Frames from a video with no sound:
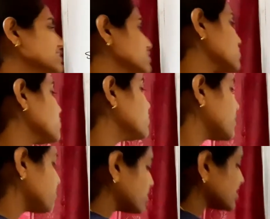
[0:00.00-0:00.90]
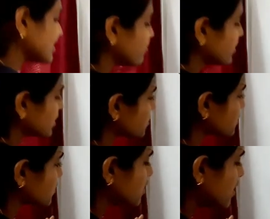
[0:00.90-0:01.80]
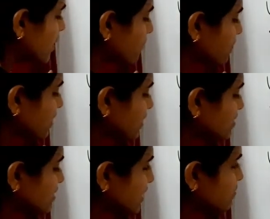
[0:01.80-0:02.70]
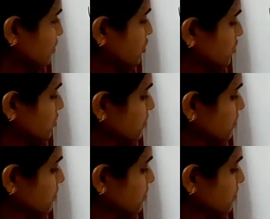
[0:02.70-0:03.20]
So one more step we need to do. Step 2.